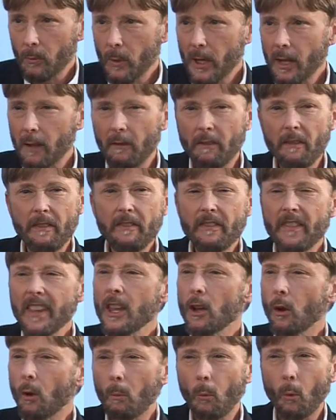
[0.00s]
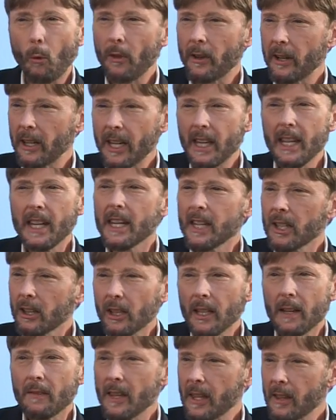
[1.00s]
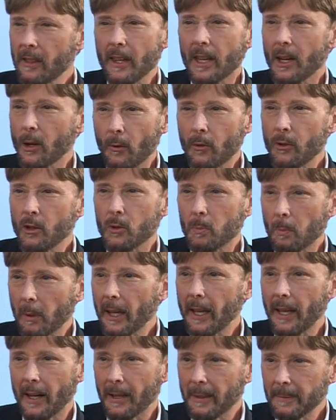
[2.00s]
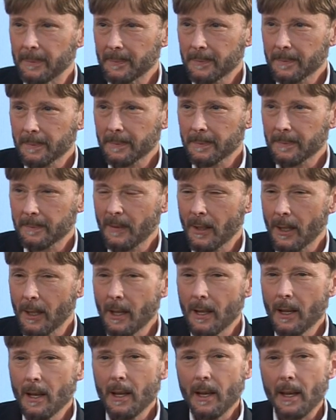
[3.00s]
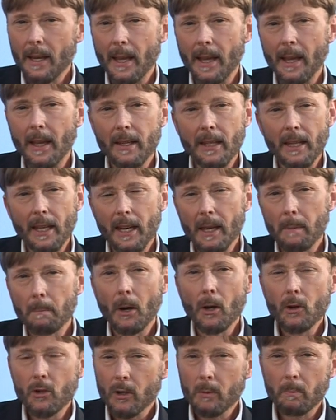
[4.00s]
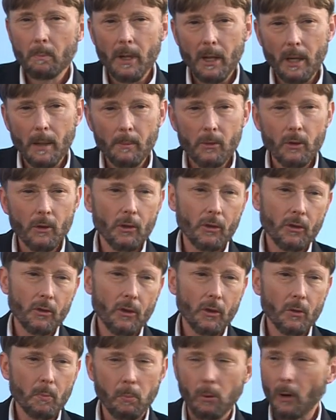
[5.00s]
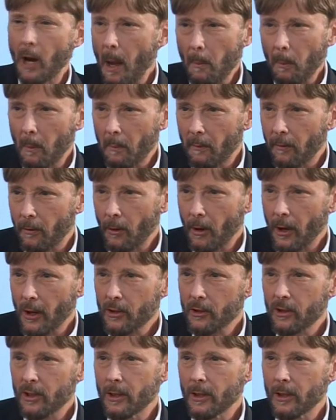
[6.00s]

We can feel more than any living thing on this planet. And yet emotion becomes this, this problem for us.